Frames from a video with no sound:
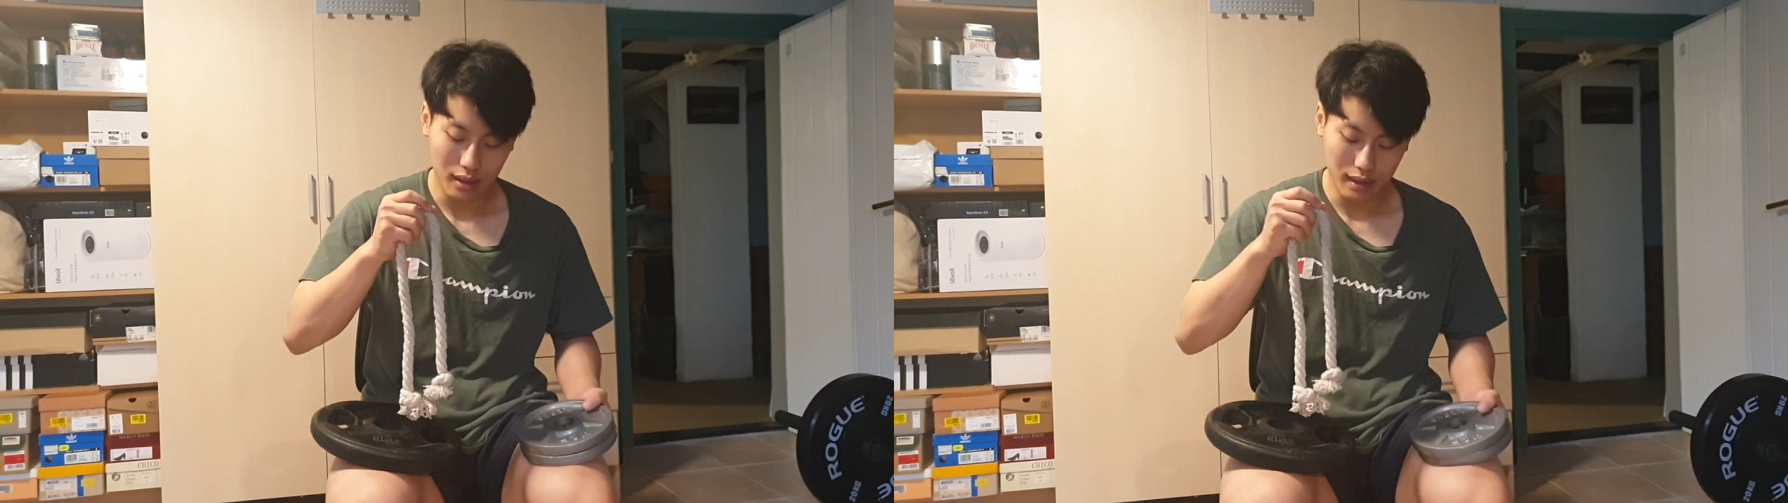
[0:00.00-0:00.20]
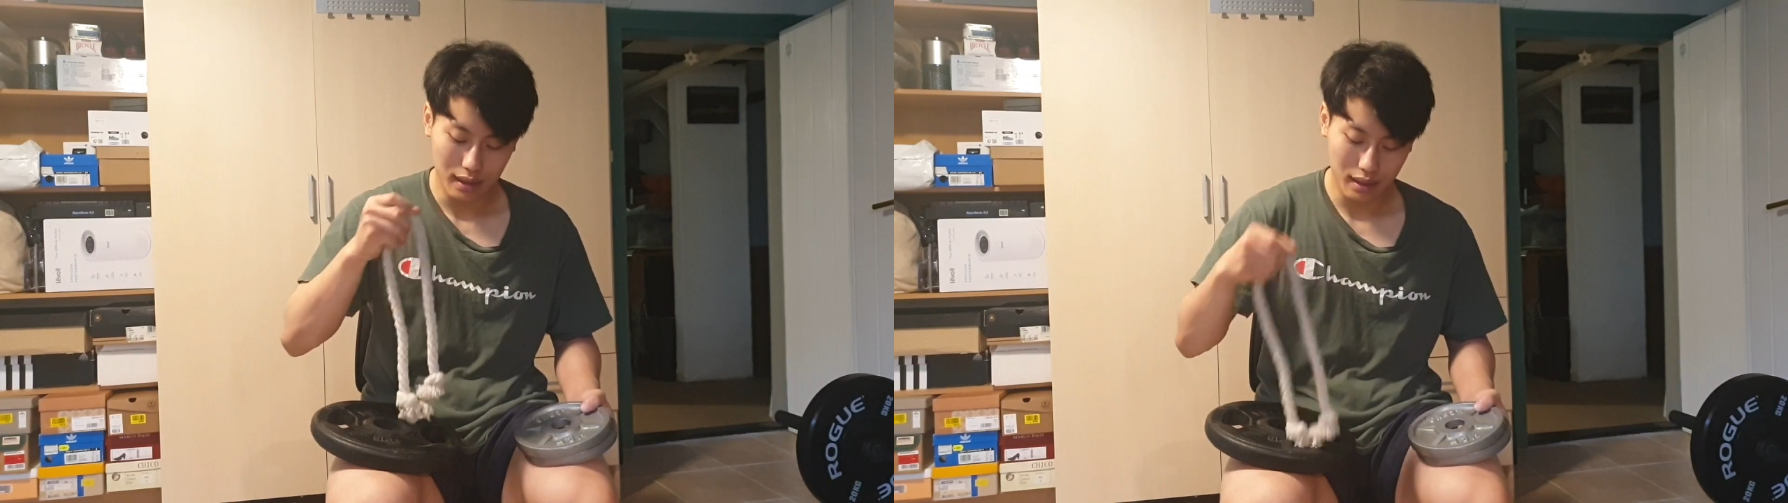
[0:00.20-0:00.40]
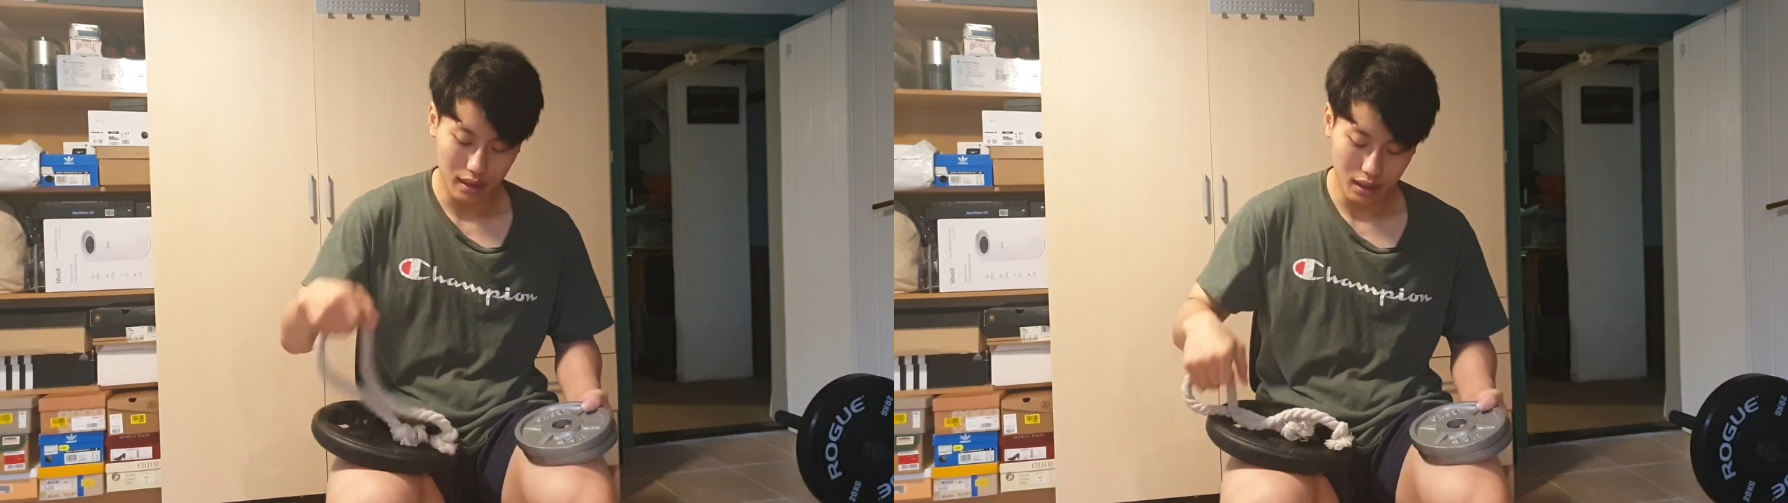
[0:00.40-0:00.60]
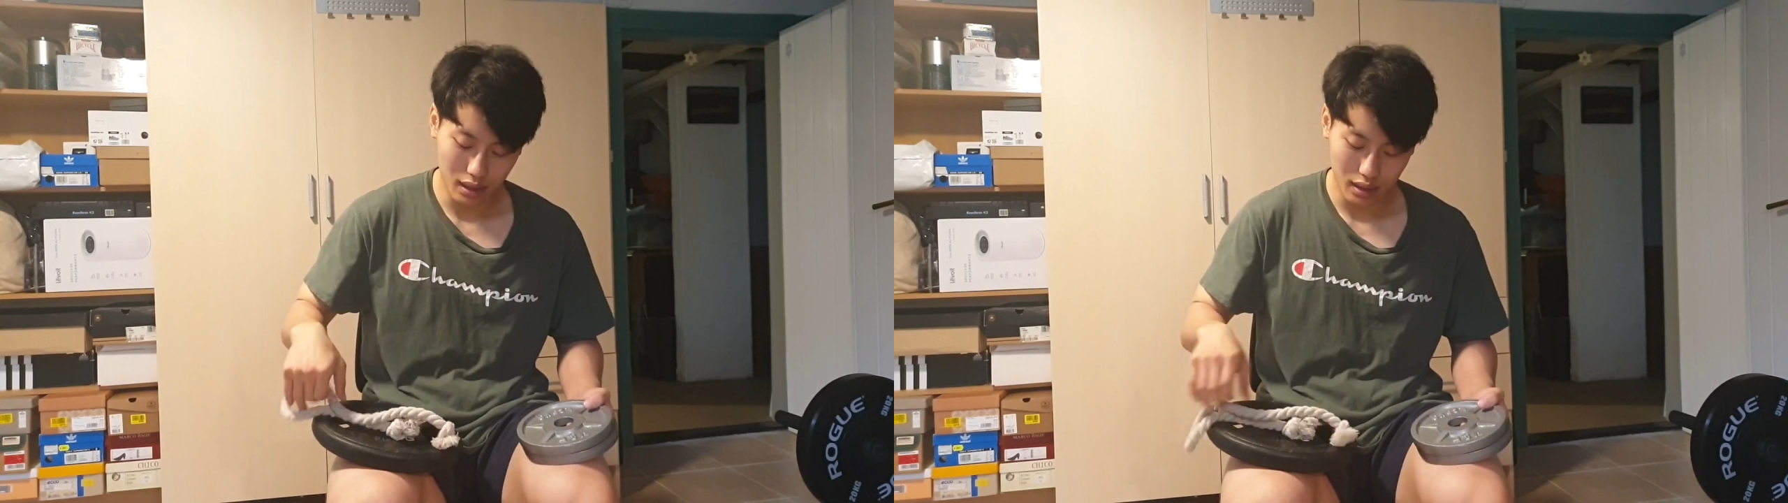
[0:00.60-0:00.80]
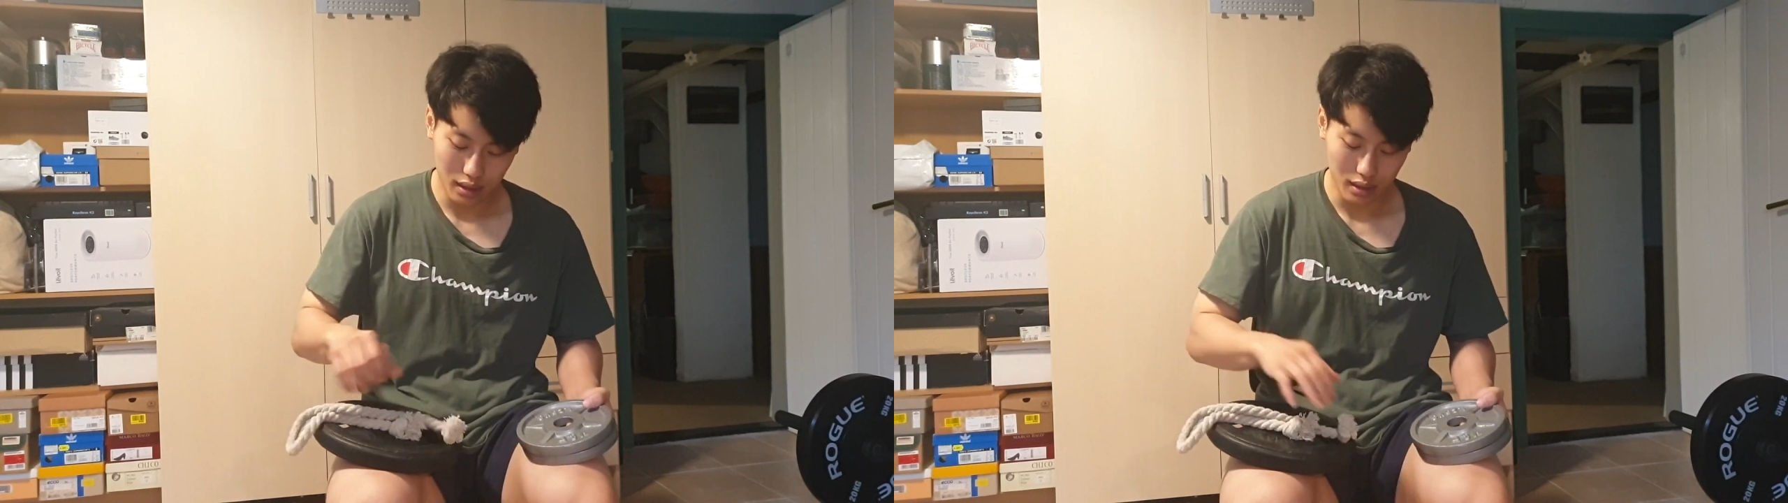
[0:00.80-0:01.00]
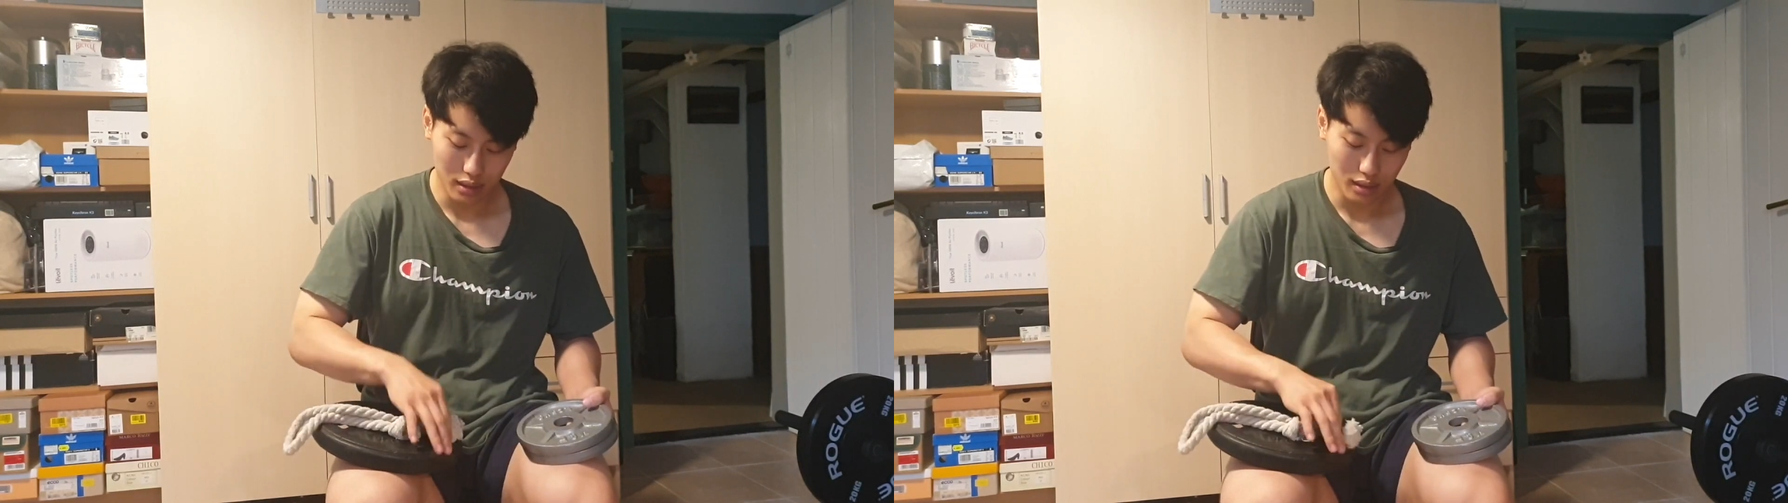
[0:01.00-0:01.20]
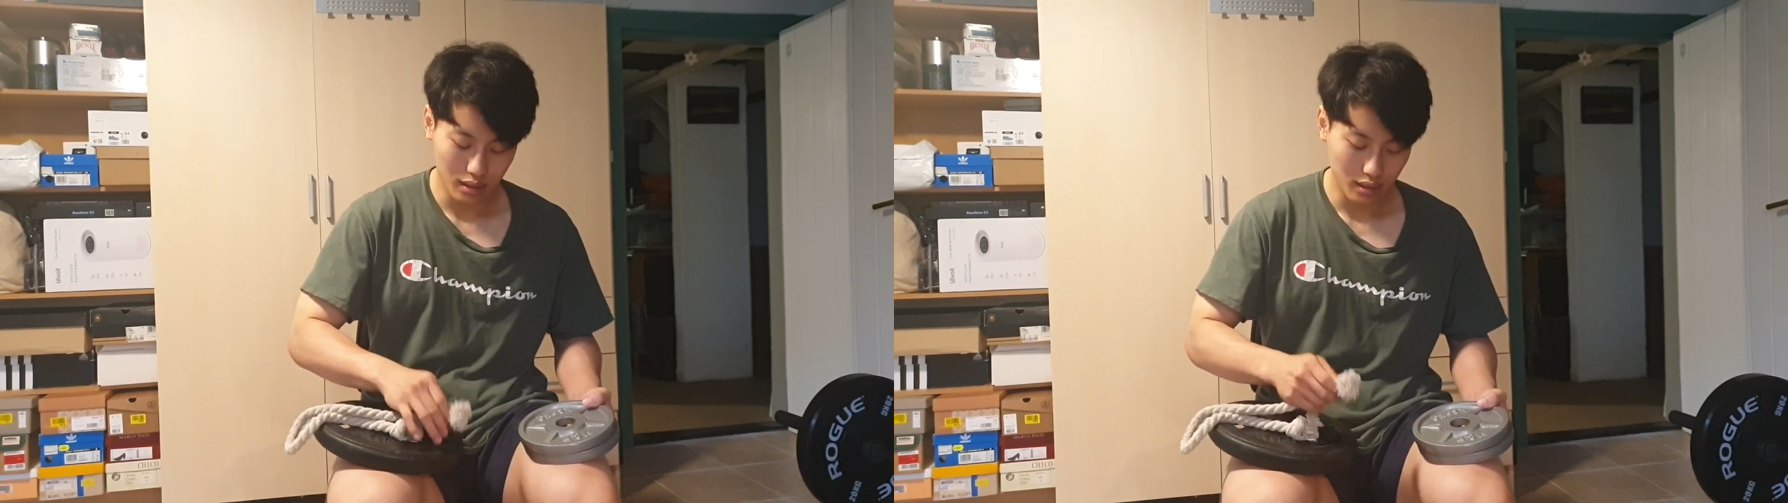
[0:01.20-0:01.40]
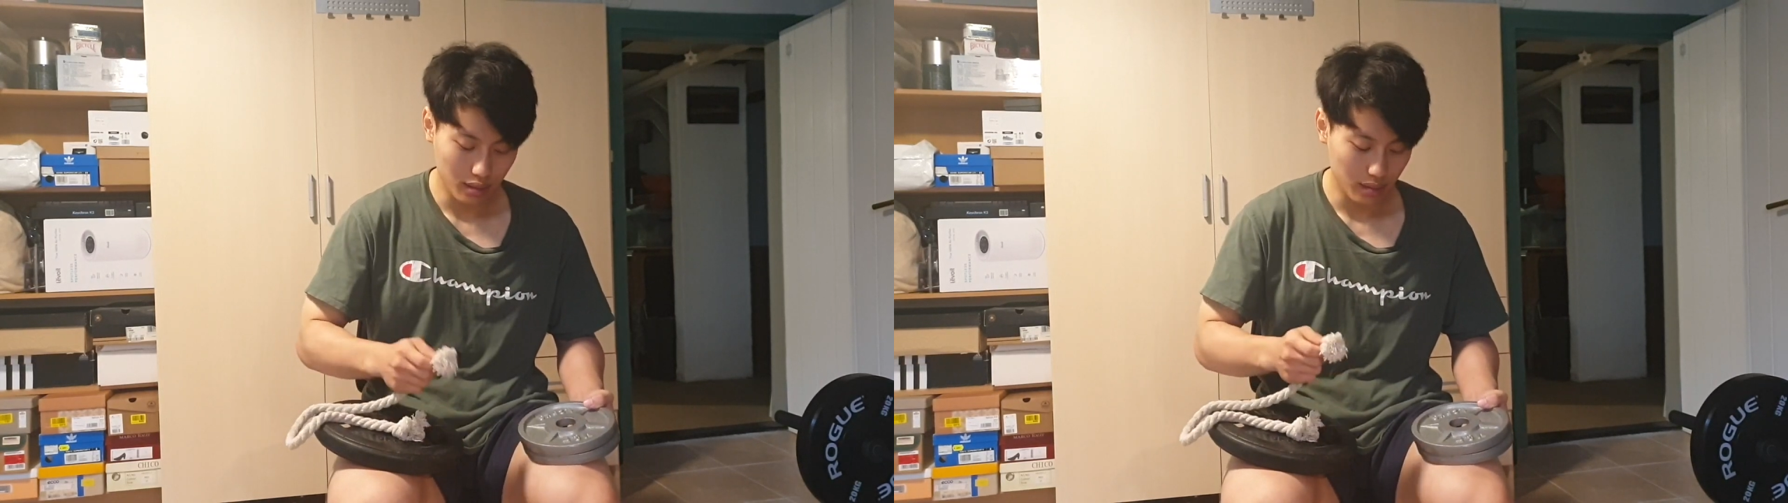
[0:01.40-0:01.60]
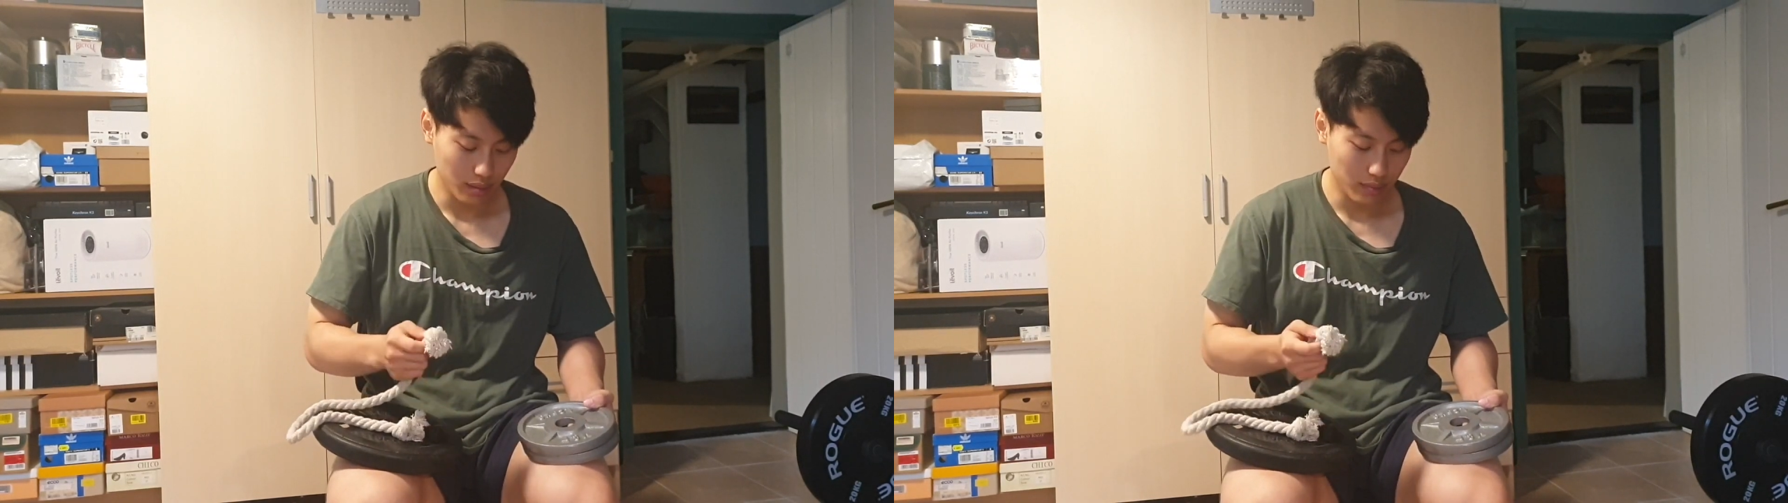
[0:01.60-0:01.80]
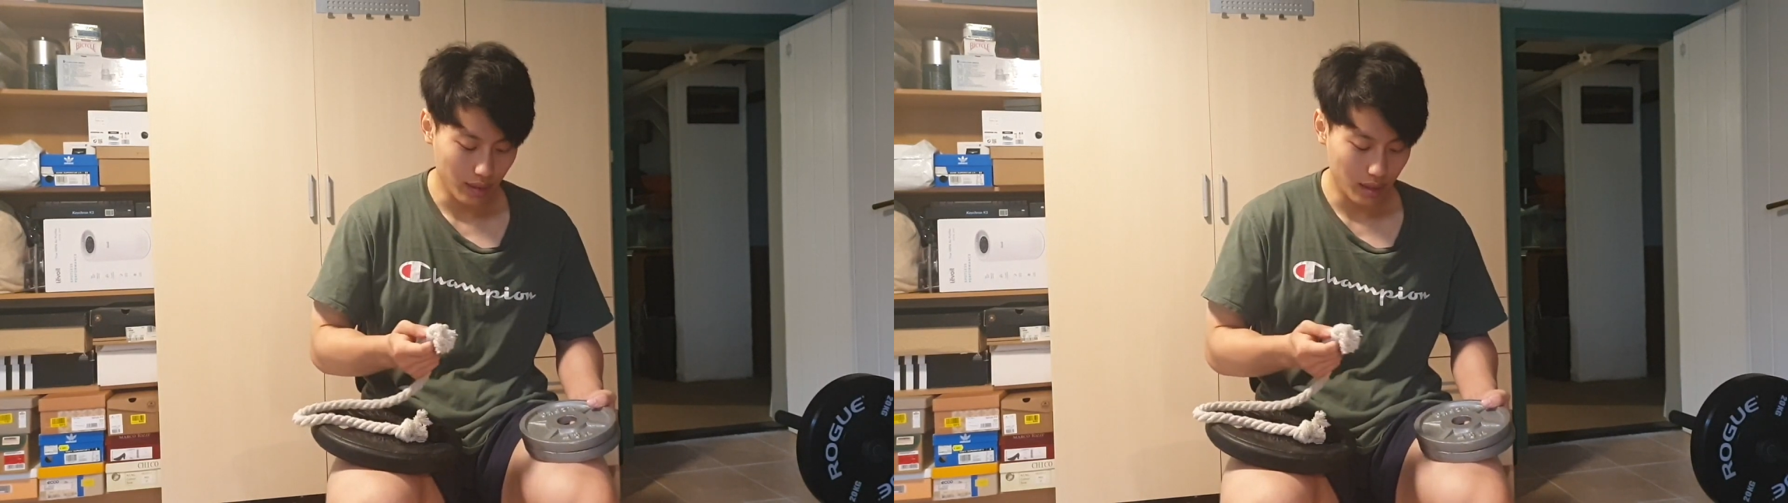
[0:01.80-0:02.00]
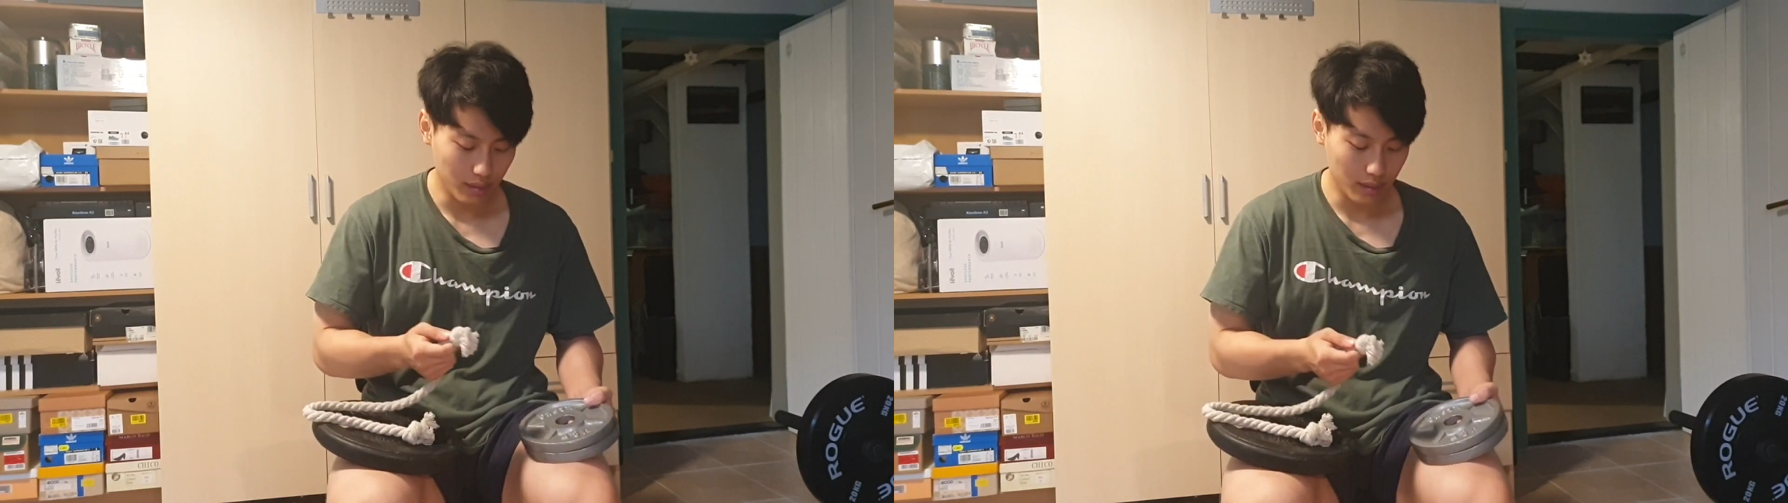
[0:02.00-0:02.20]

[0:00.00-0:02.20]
he found